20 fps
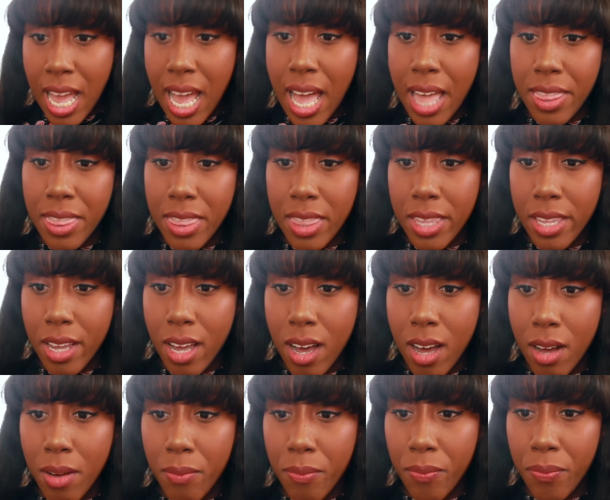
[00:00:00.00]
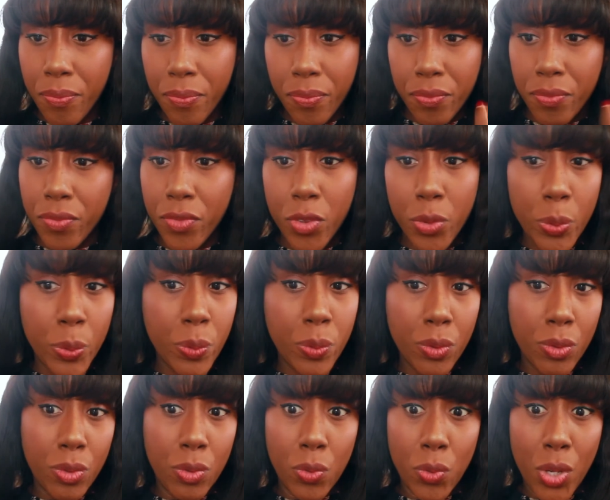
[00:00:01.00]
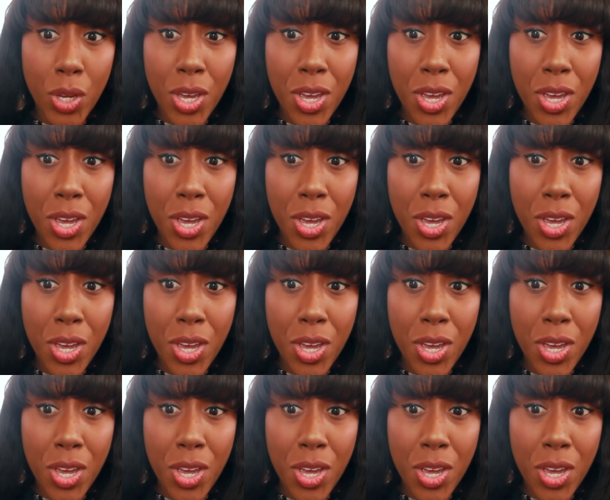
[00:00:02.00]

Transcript: and um, you, you,